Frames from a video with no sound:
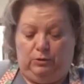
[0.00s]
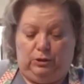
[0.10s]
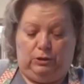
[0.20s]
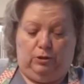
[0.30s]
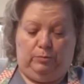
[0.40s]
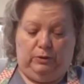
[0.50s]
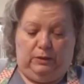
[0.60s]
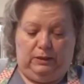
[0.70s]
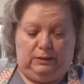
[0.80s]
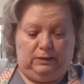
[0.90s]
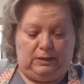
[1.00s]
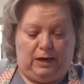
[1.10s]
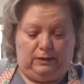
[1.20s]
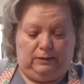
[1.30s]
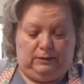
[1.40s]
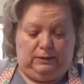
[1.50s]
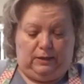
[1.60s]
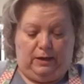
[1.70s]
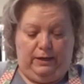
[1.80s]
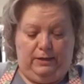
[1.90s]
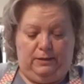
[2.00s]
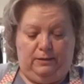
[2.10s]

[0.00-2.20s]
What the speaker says: Just going to put these stalks aside.